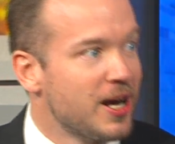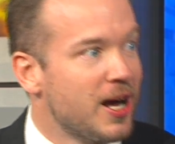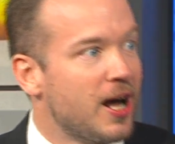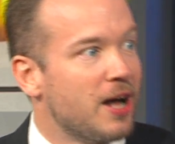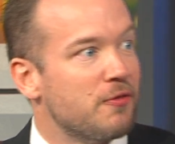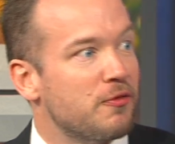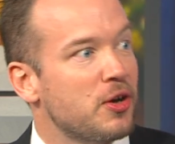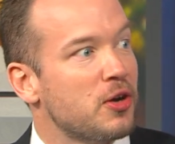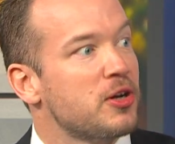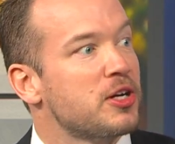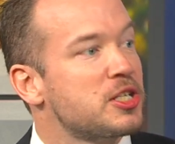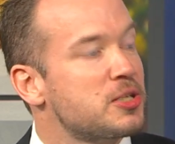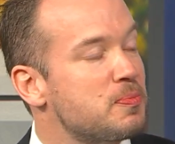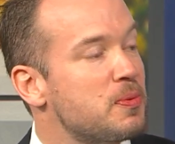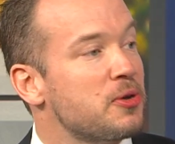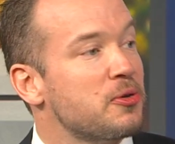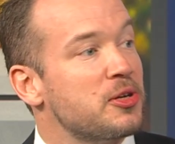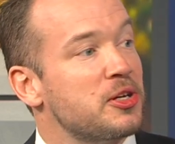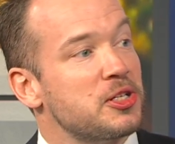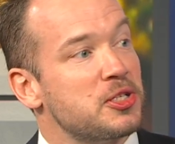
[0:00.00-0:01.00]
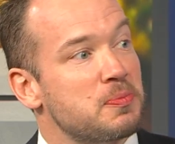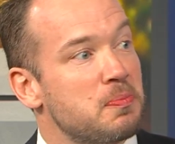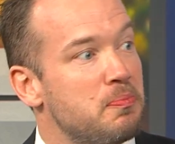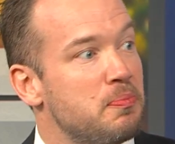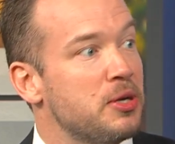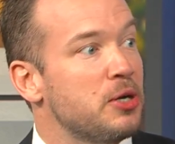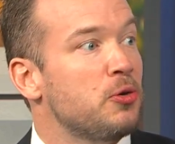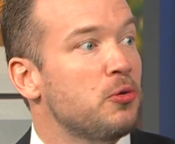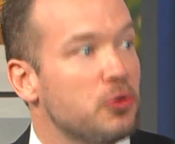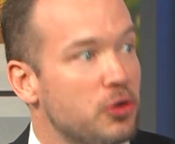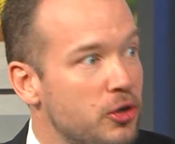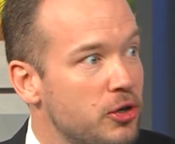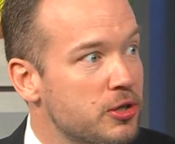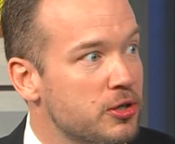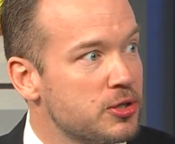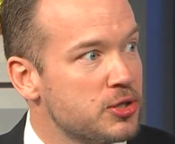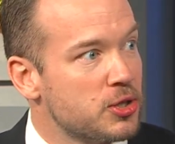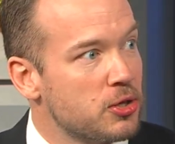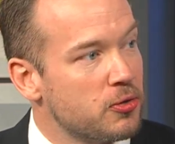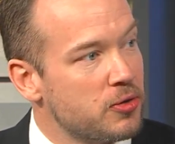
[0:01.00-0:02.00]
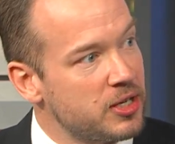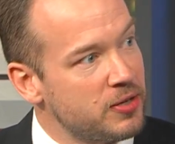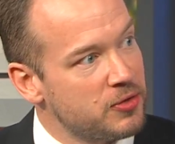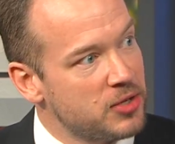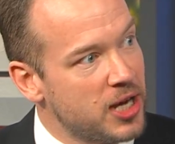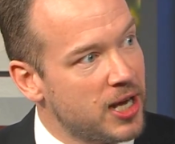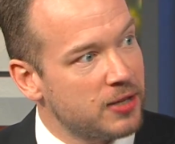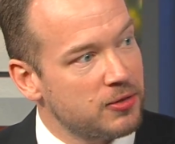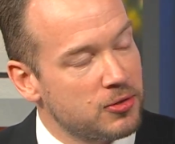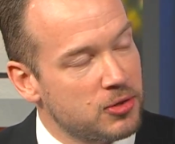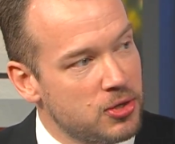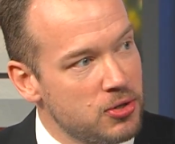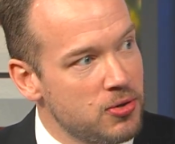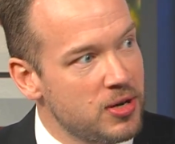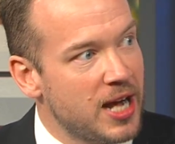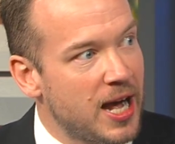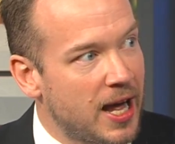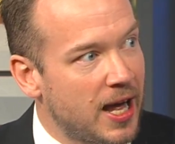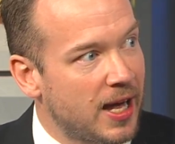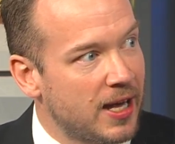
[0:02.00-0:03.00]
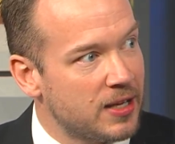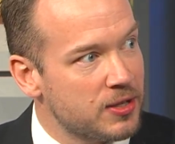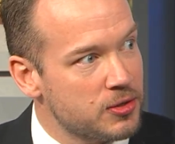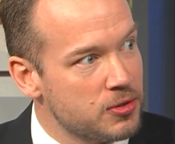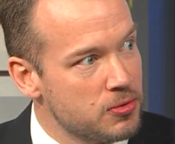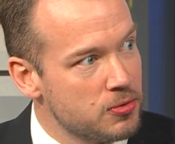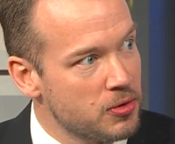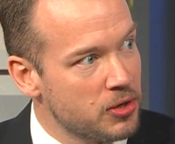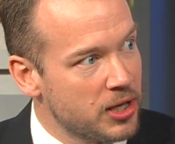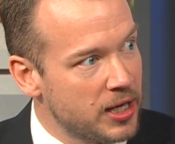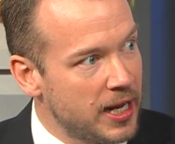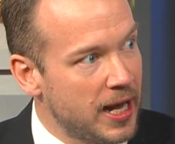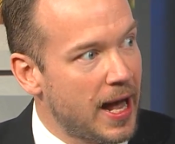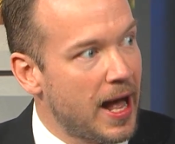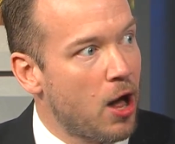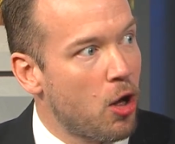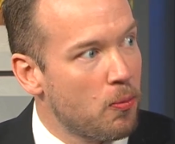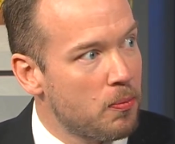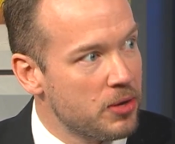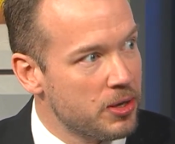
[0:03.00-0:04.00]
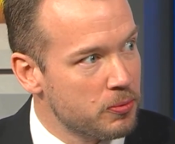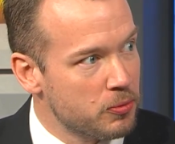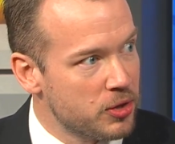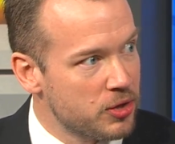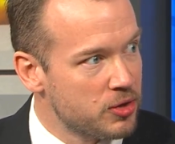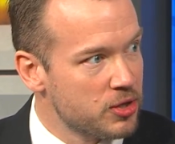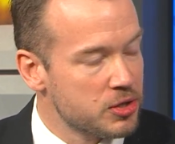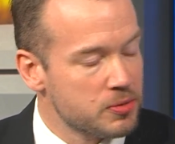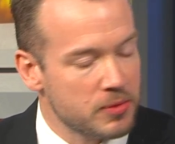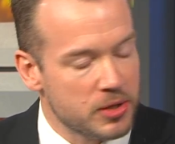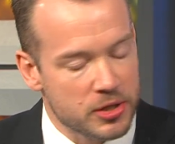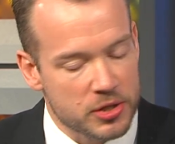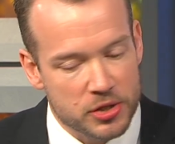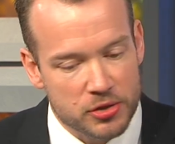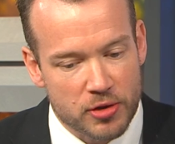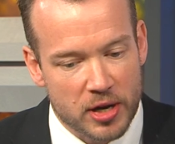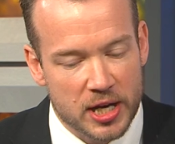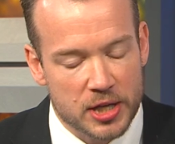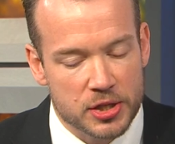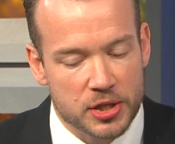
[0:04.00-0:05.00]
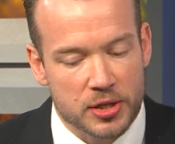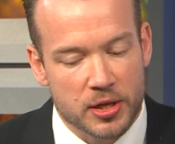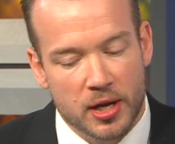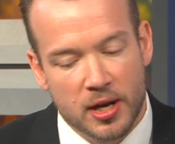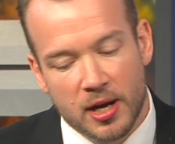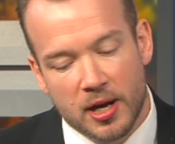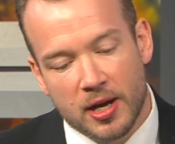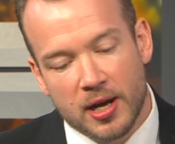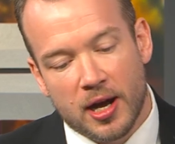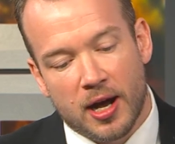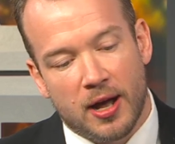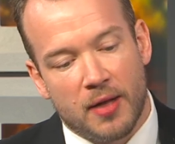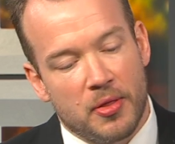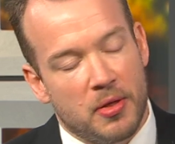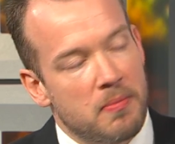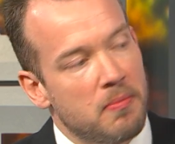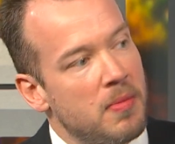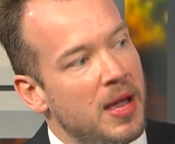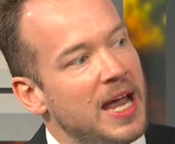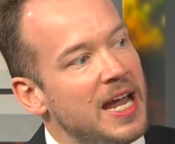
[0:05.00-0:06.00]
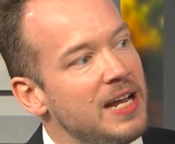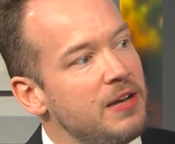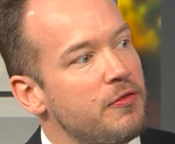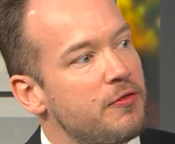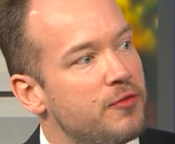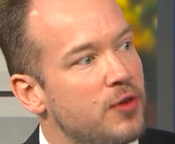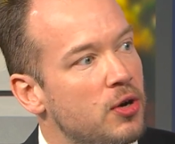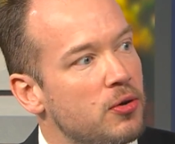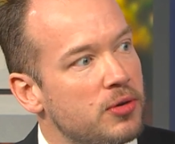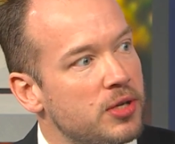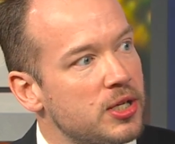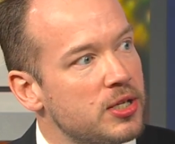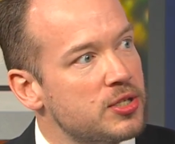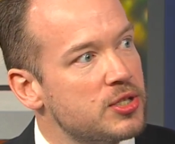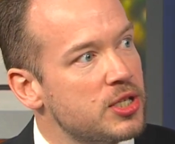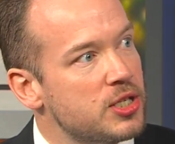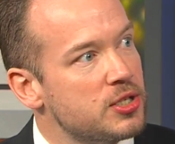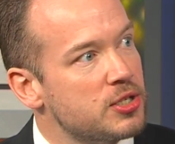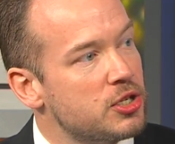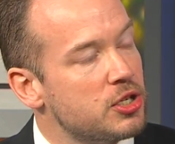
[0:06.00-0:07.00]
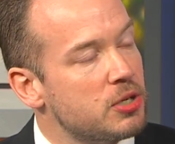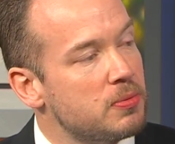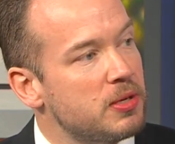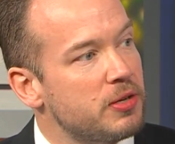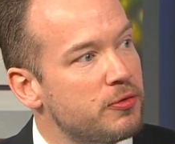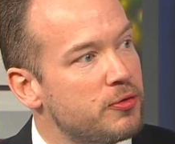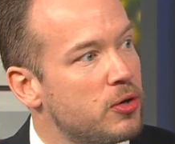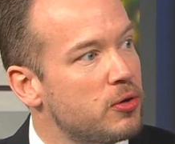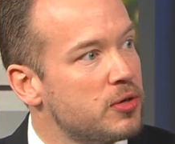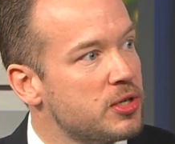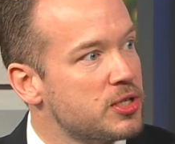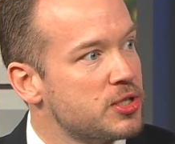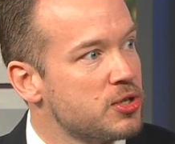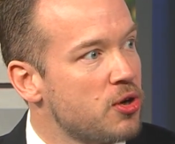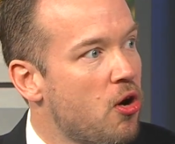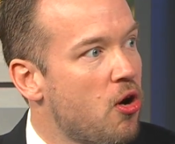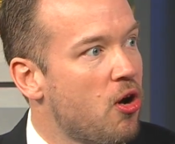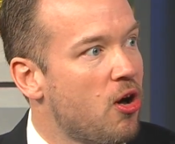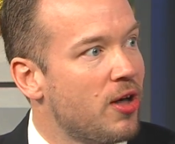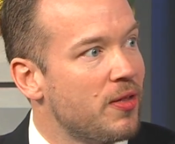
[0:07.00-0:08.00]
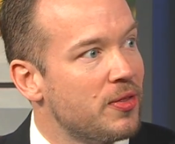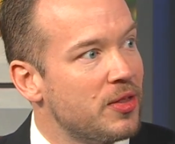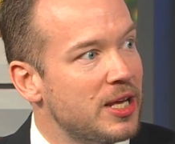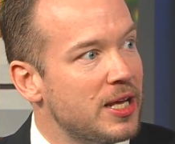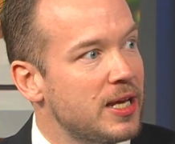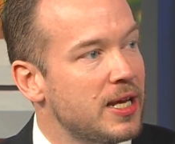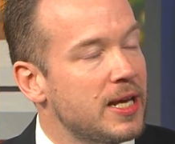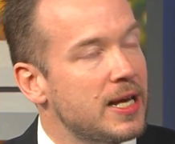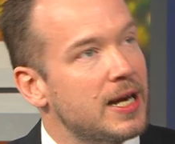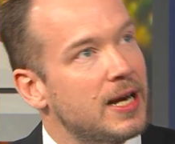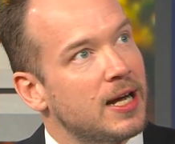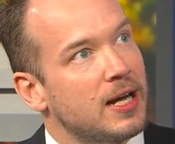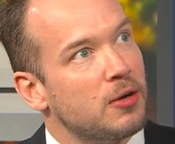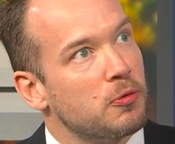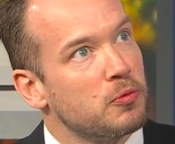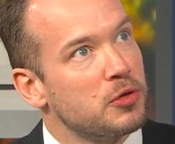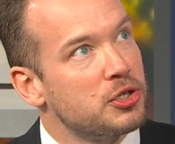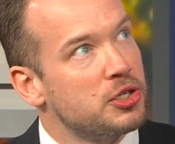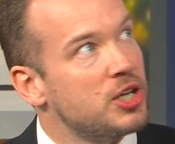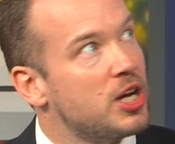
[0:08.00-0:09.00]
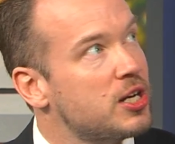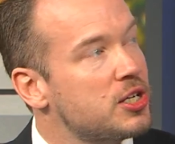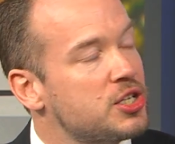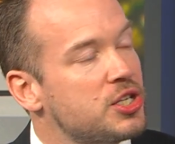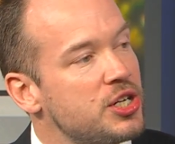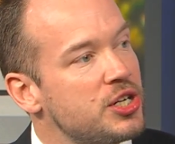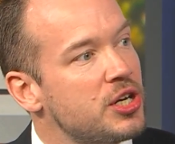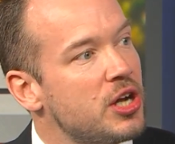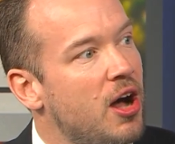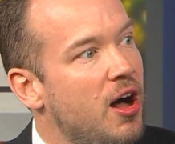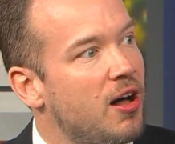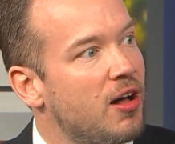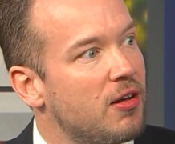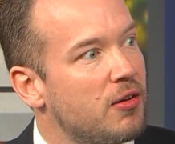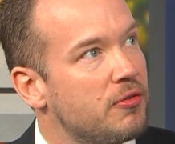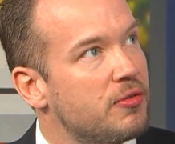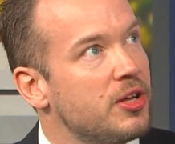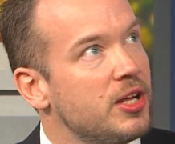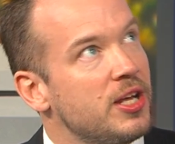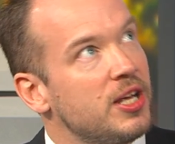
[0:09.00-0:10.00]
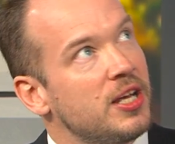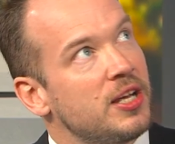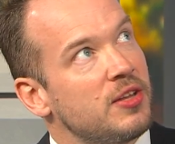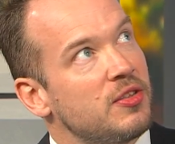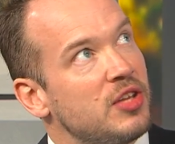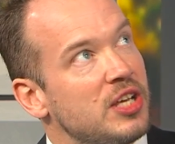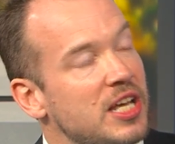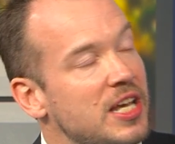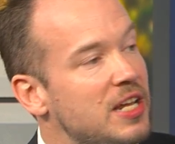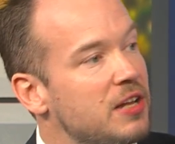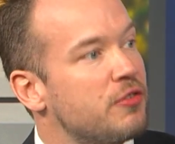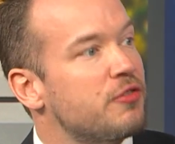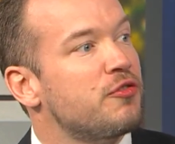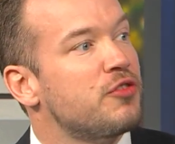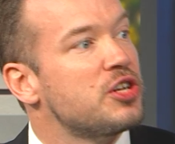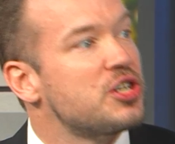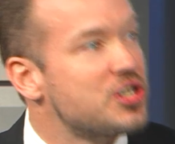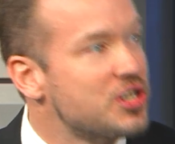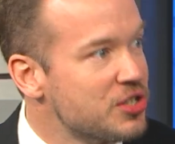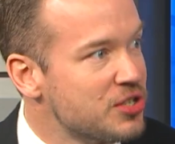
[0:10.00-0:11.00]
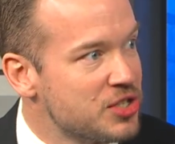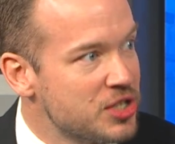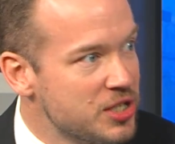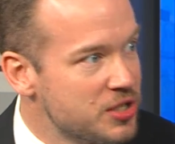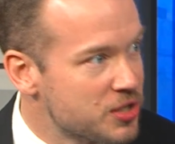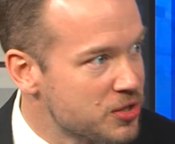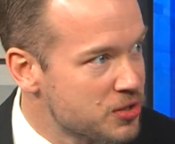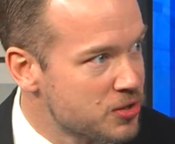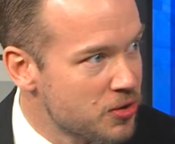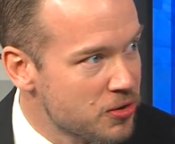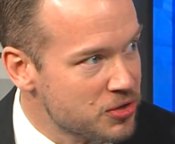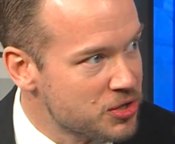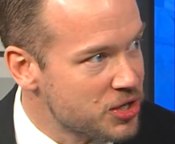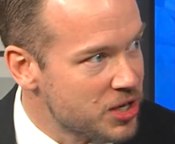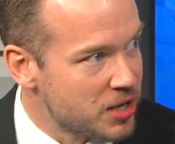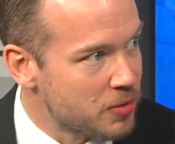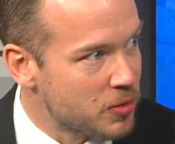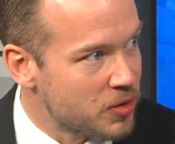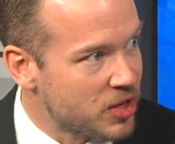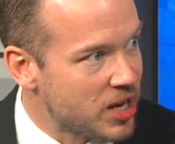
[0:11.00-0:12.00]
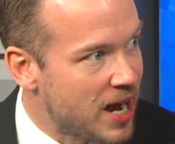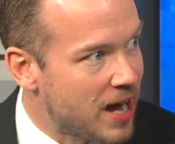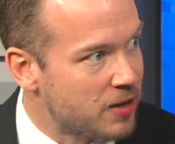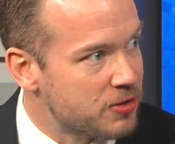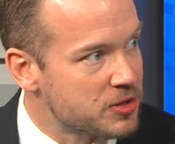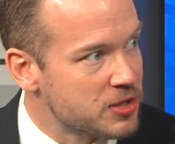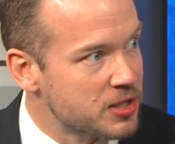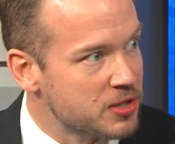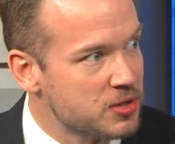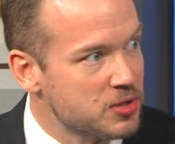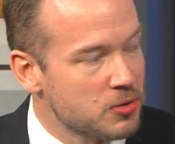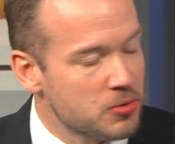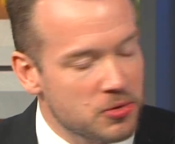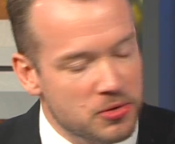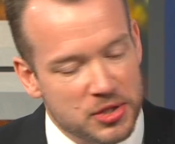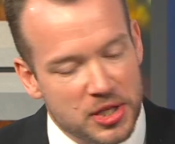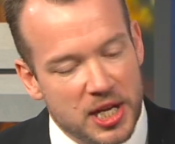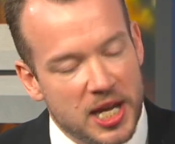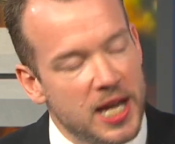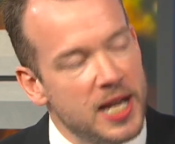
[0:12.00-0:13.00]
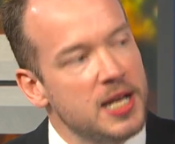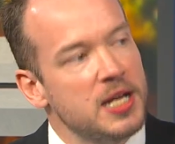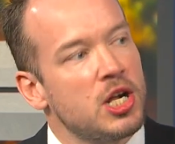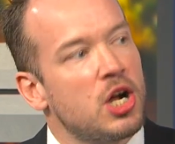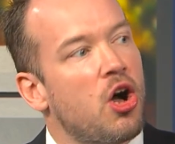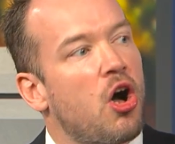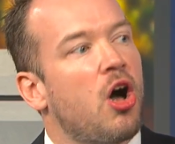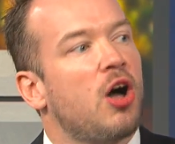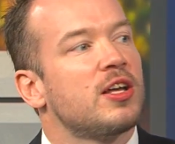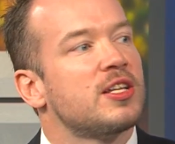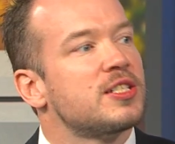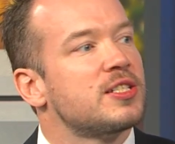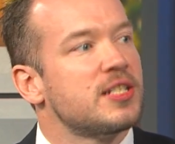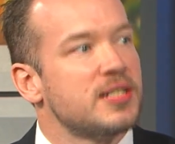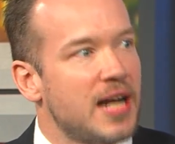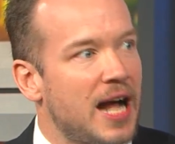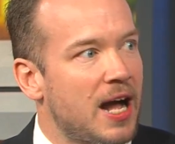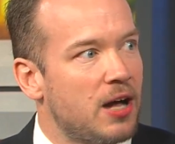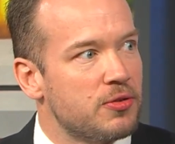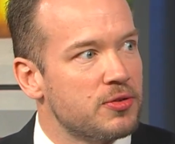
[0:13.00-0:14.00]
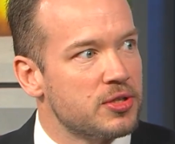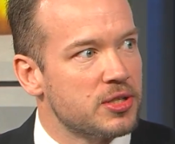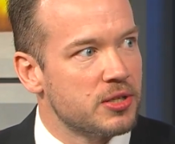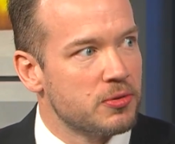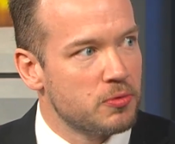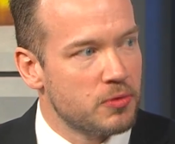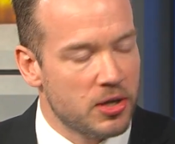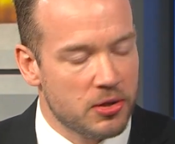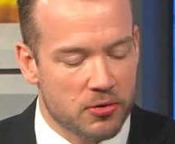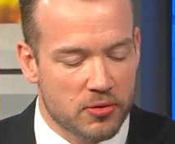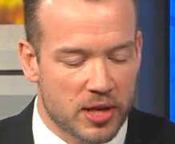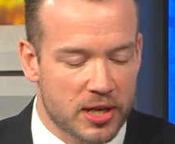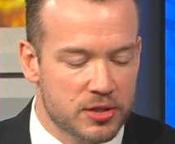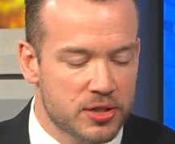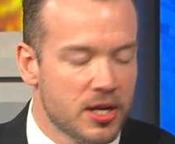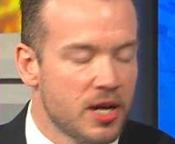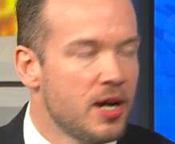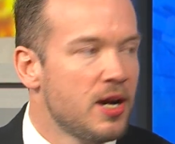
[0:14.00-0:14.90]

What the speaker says: very experienced builder. So he's got two guys who are going to help him with his administration. The main focus is going to be focused on the reduction of the inefficiencies associated with housing. So there's a hidden cost in housing, whether that's